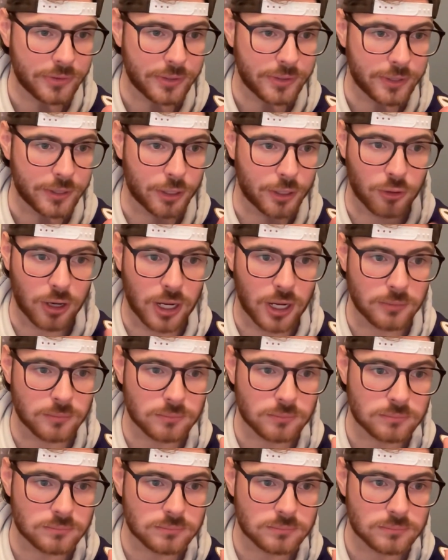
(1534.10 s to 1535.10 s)
you're right.
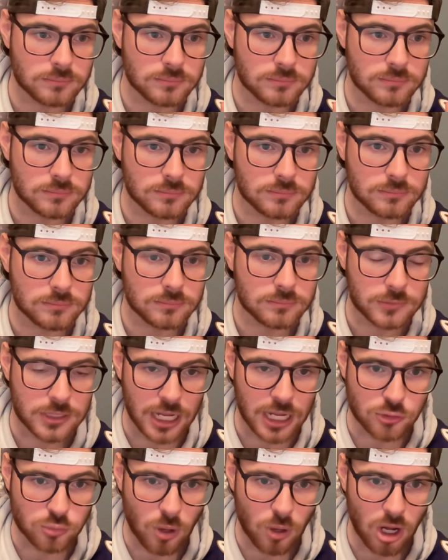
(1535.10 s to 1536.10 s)

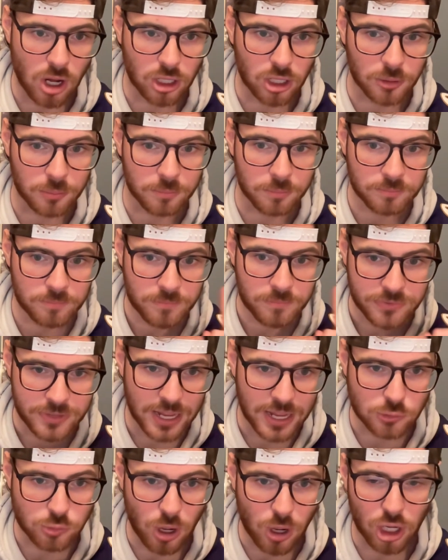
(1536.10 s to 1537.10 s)
Tez Walker.
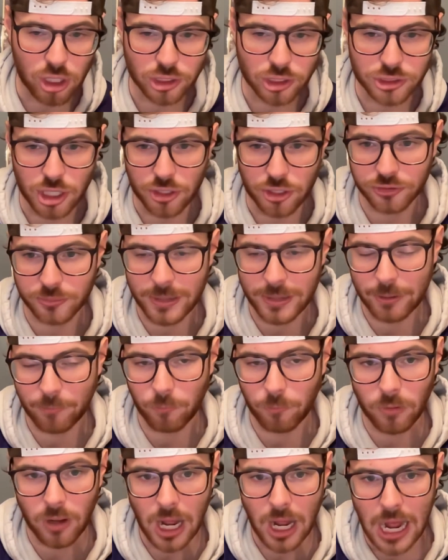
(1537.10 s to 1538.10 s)
Tez Walker's also my
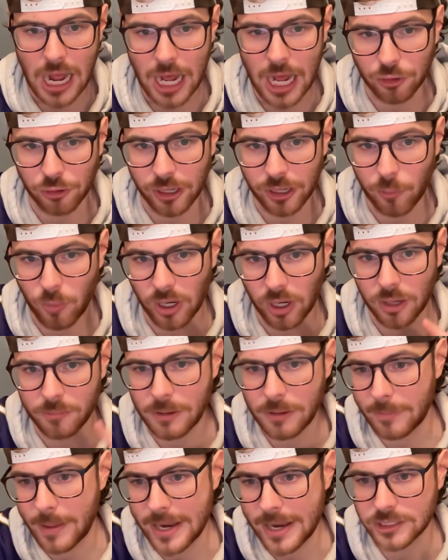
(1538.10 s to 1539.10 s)
honorary one-up.
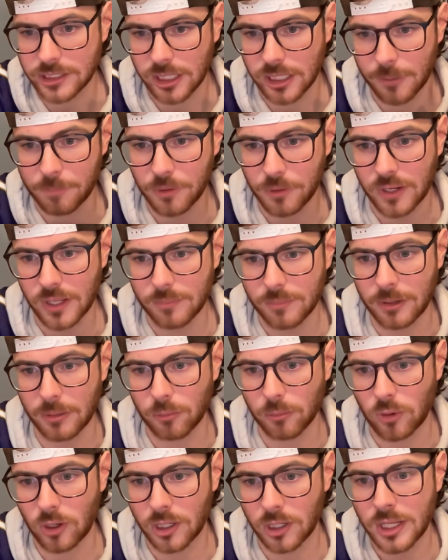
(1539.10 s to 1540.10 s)
I'm actually going to put him number
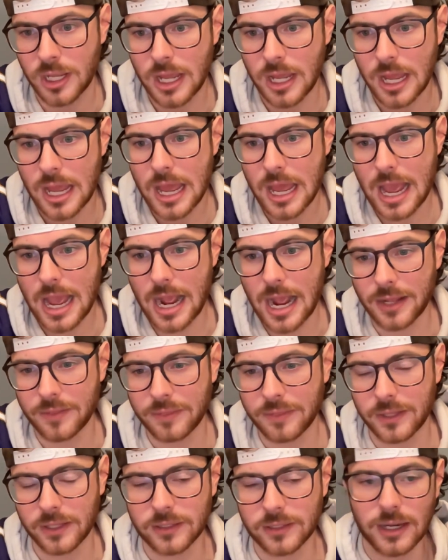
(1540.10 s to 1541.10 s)
one. And
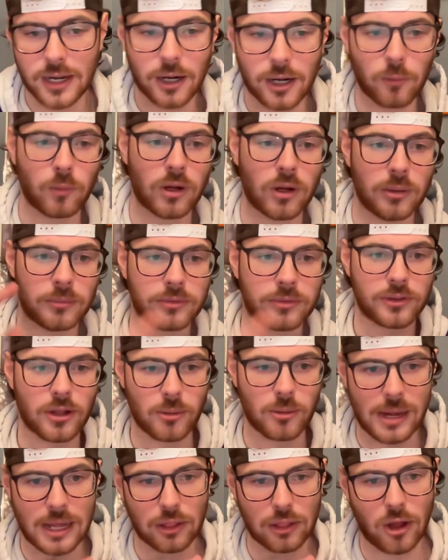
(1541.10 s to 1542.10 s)
the Gary Williams stole
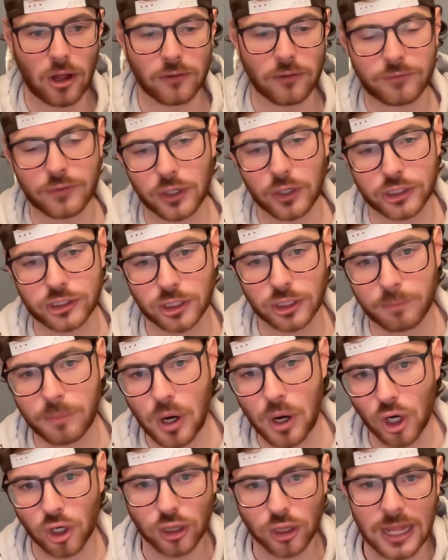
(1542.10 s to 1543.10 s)
my lawn furniture
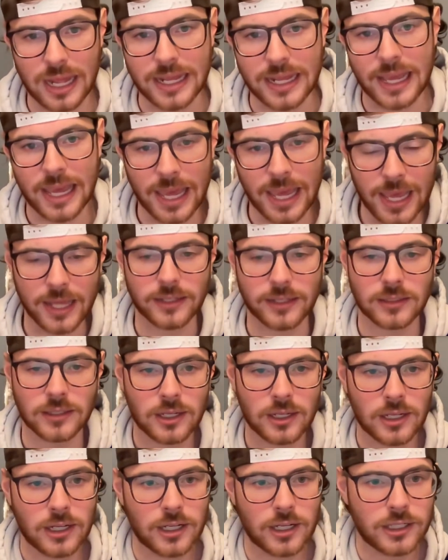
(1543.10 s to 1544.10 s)
parlay hit.
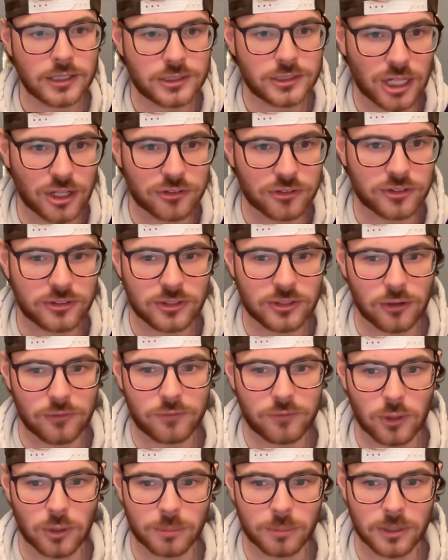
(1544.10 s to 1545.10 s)
Justice Hill
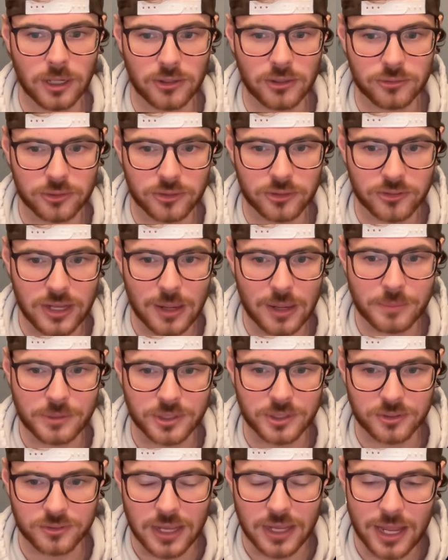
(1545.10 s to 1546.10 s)
4+
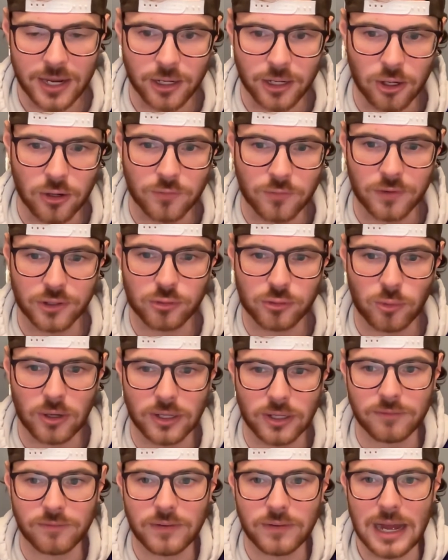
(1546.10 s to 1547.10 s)
receptions and over
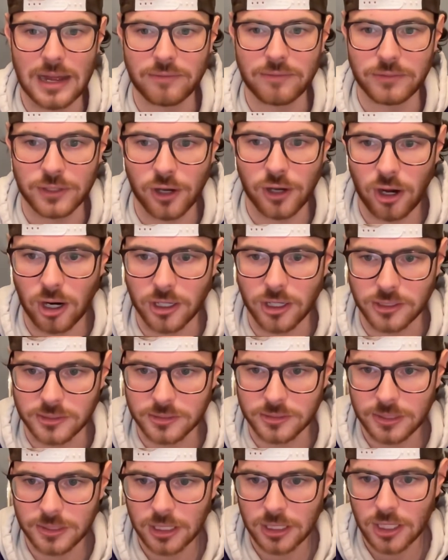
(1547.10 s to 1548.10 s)
25 yards.
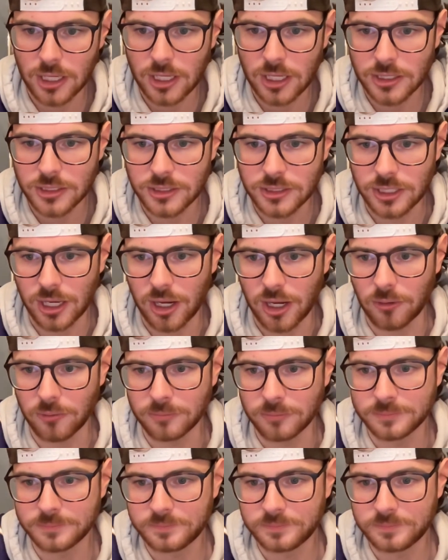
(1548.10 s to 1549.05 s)
So,